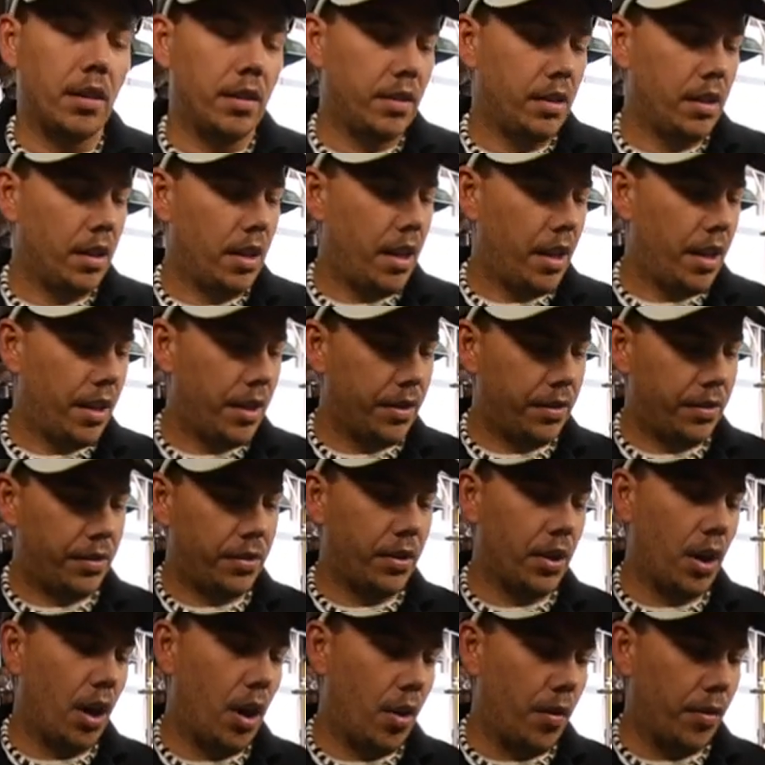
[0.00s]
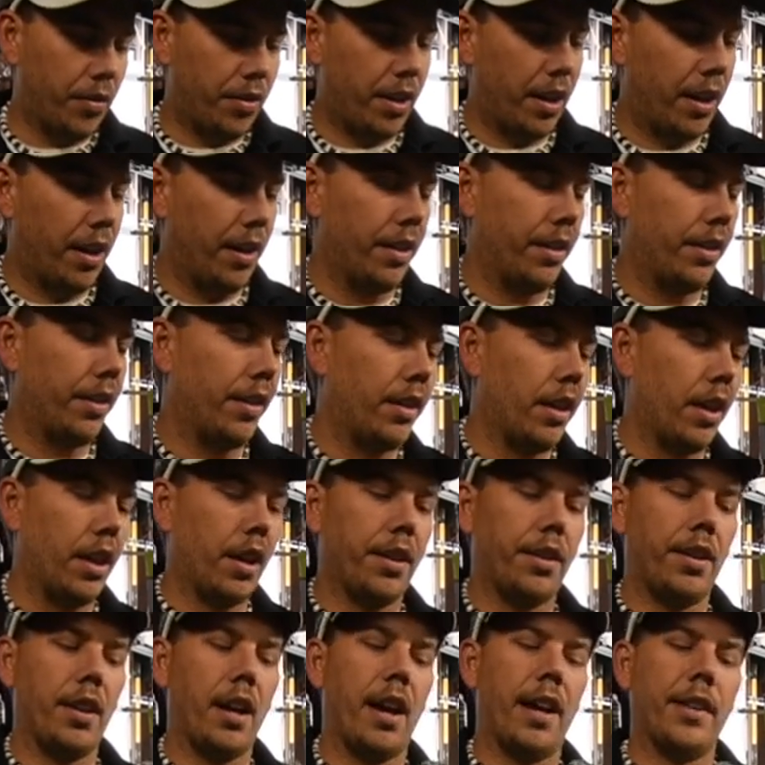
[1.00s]
So the, uh,
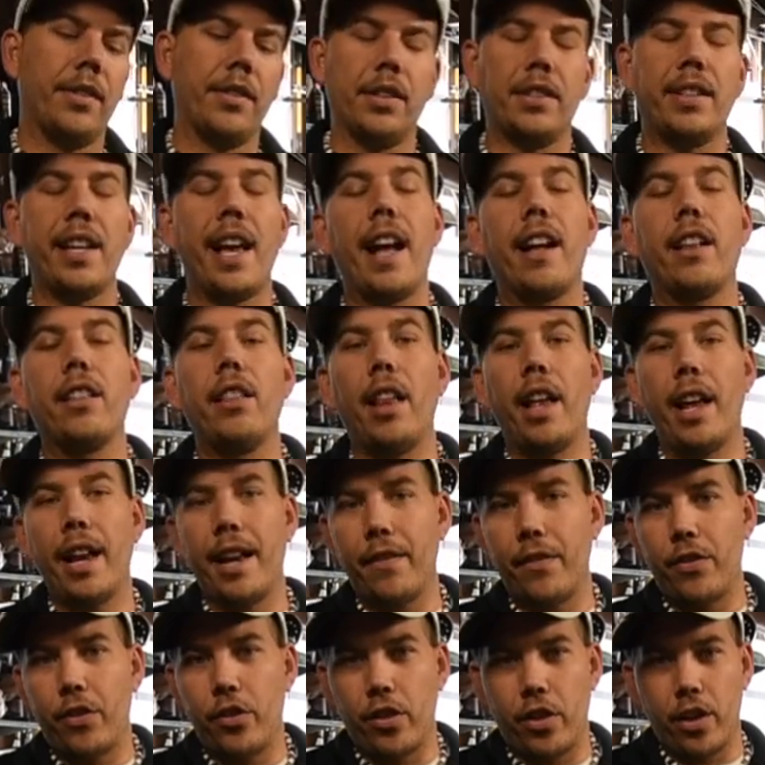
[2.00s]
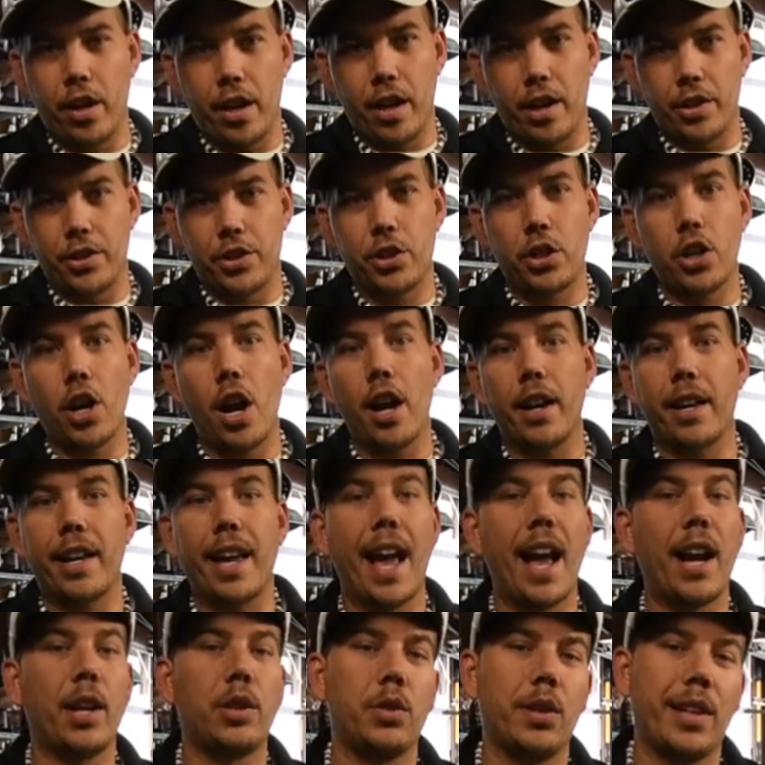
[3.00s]
the on the TackLife, the chuck
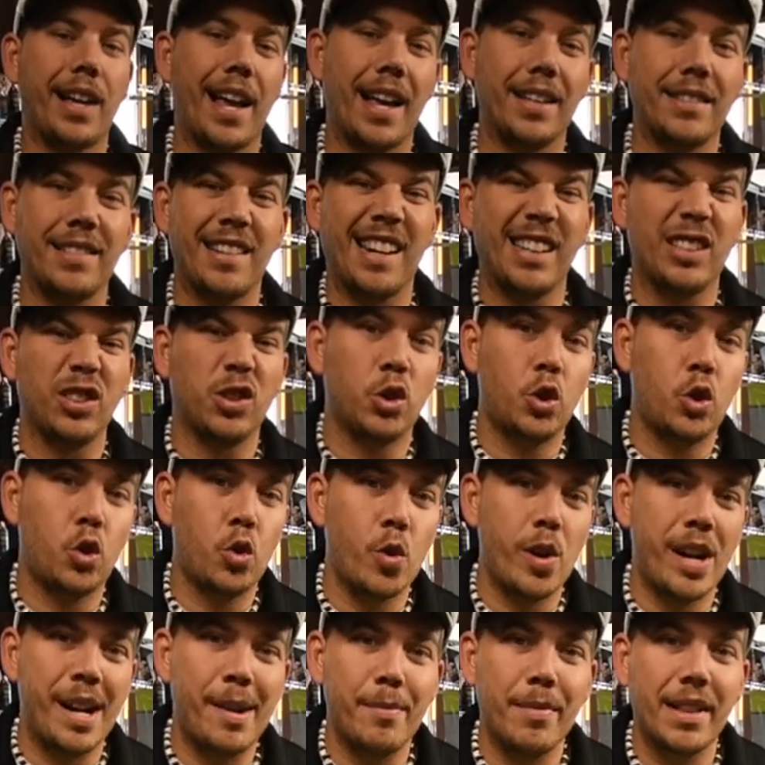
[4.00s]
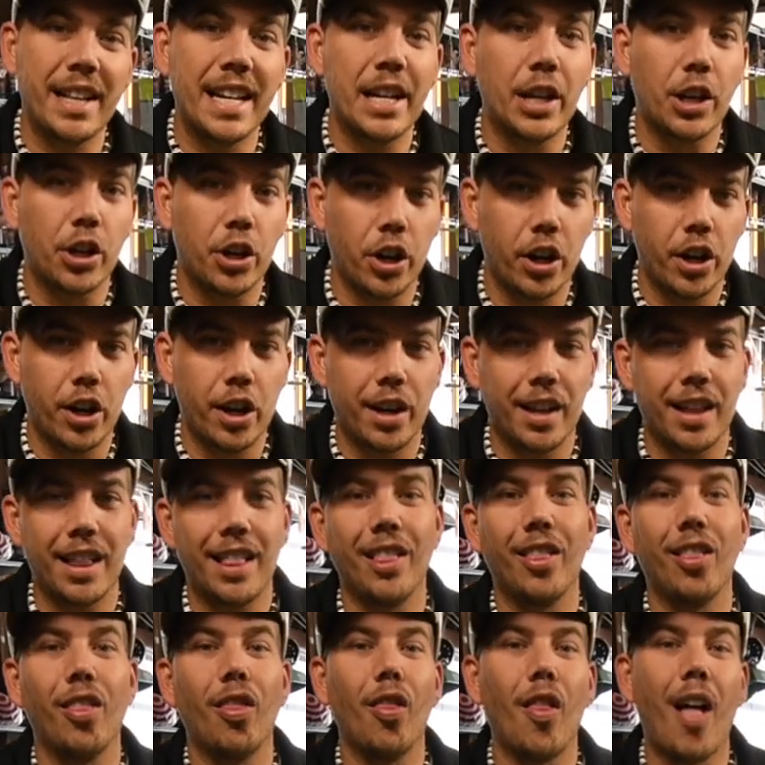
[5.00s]
actually has an extremely good
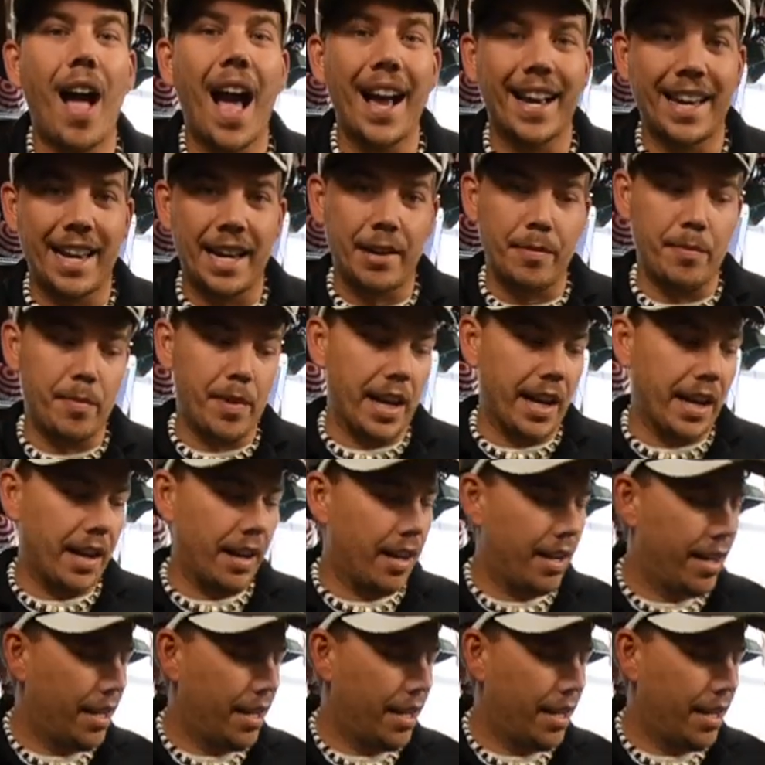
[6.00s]
locking bit.